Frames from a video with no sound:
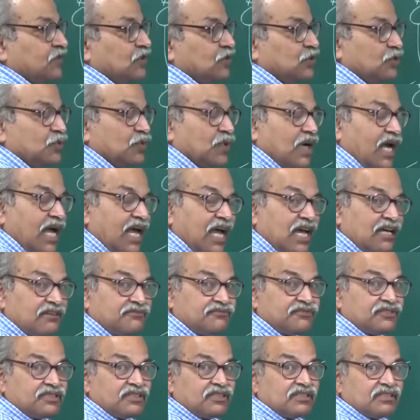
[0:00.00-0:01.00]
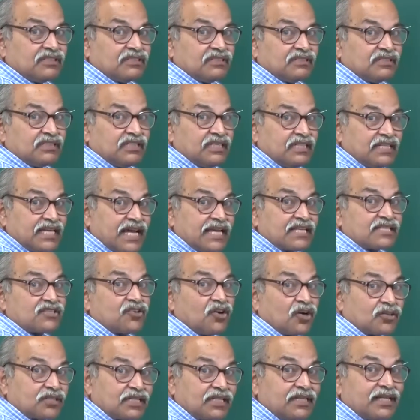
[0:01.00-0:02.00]
You have it has
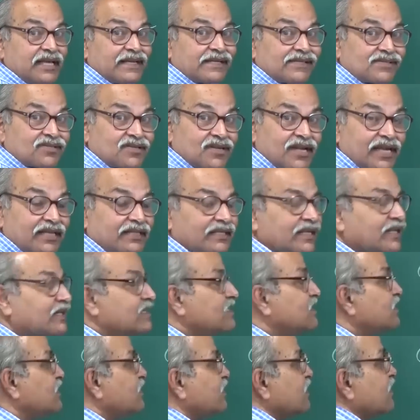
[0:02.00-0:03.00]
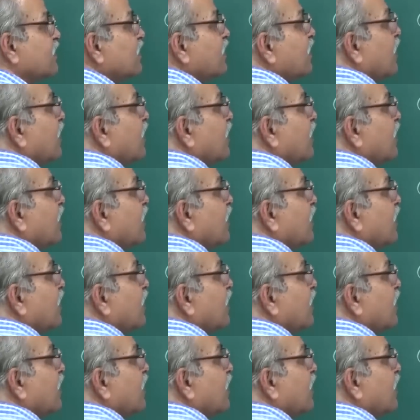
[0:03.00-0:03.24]
gotten extra energy